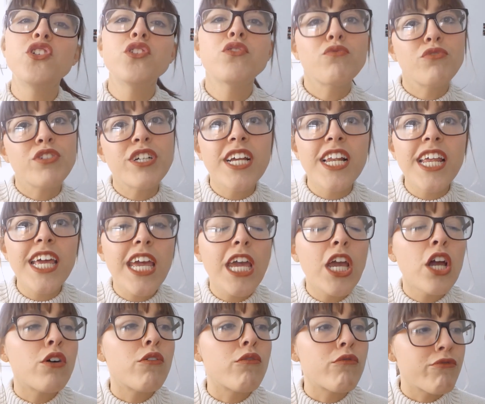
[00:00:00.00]
is
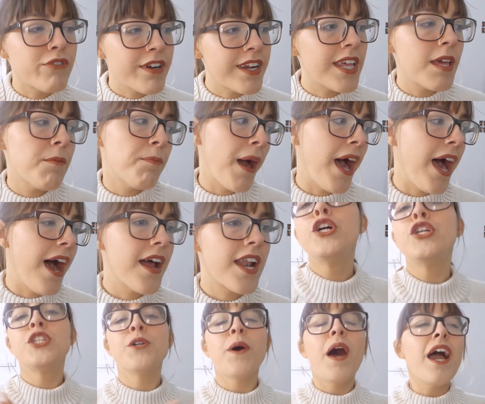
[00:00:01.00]
really, really bad.
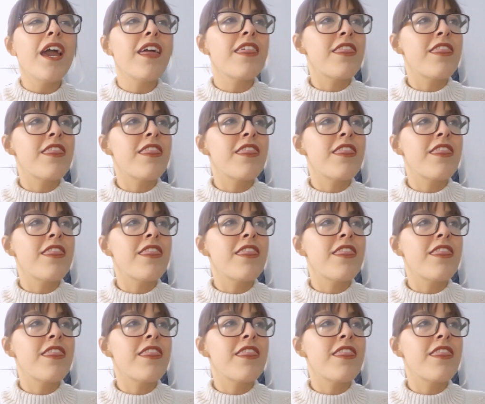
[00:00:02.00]
So I